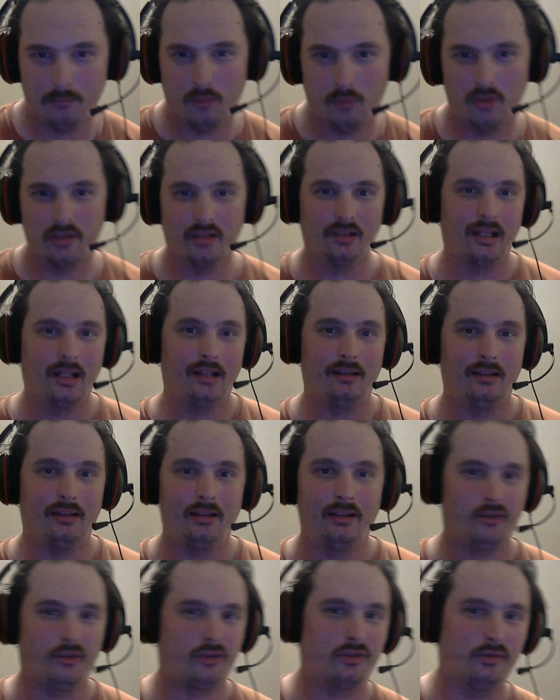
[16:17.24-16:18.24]
more than
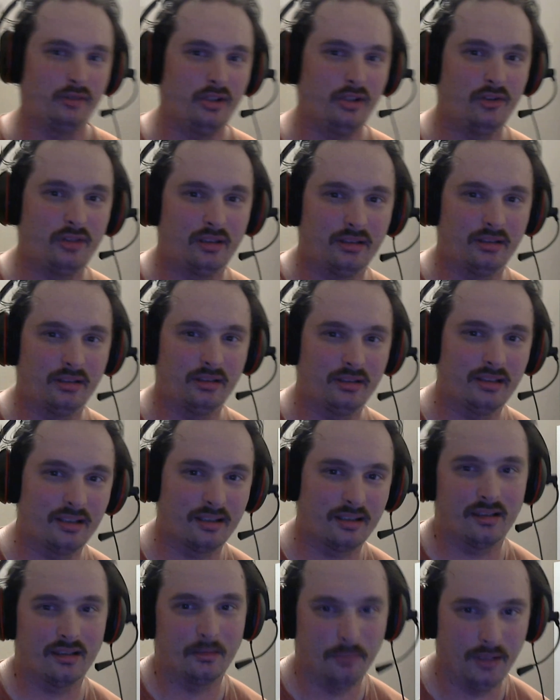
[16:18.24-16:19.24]
likely they're still using the
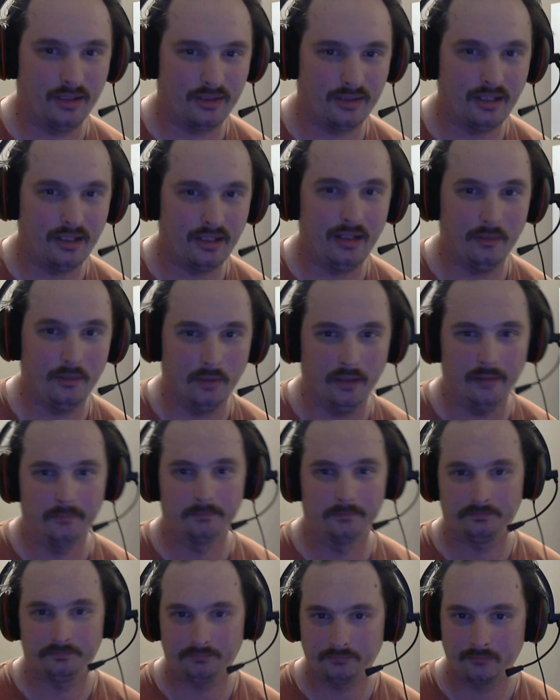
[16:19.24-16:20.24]
"this is the place"
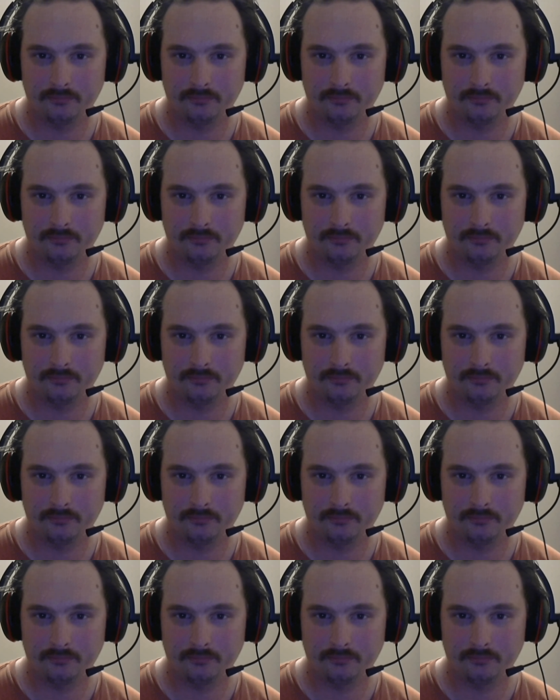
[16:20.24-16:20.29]
anyway.